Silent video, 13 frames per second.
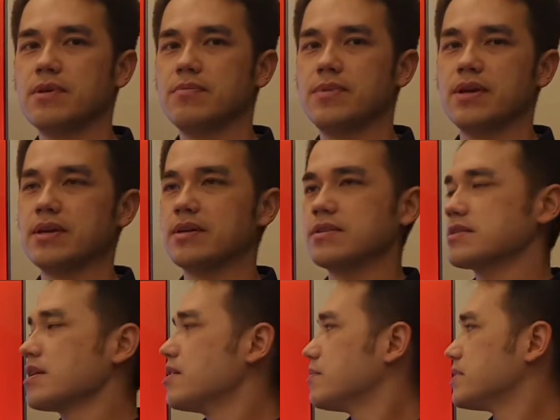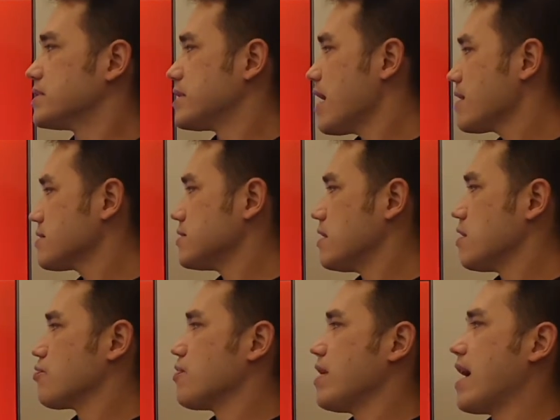Because
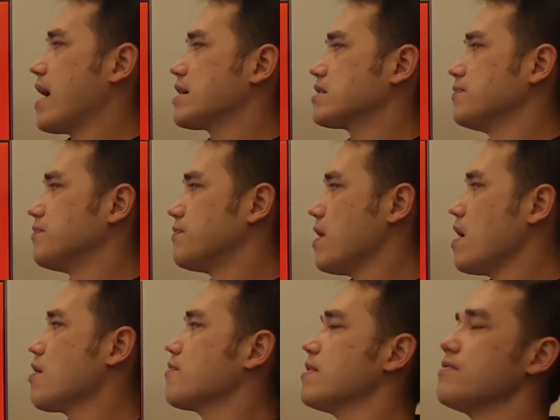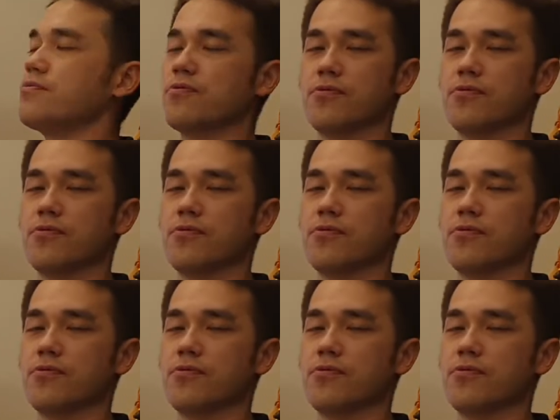potassium reacts very